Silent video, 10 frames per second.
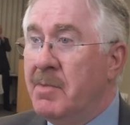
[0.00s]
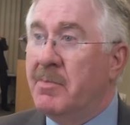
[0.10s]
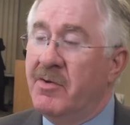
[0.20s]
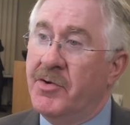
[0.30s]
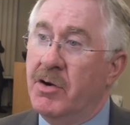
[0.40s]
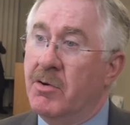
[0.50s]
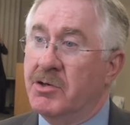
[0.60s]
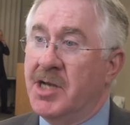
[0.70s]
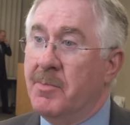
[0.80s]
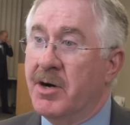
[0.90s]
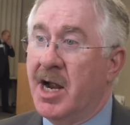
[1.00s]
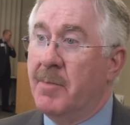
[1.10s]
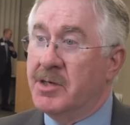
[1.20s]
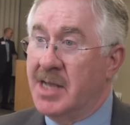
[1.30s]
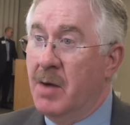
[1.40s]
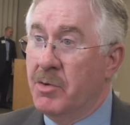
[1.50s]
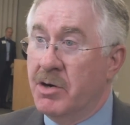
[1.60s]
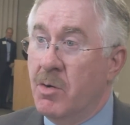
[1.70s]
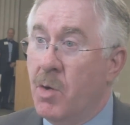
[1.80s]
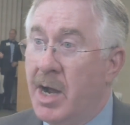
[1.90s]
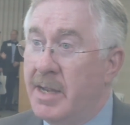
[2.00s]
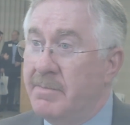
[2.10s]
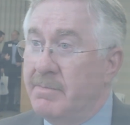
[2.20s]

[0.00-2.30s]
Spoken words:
a member of your local Chamber of Commerce, I want to know why.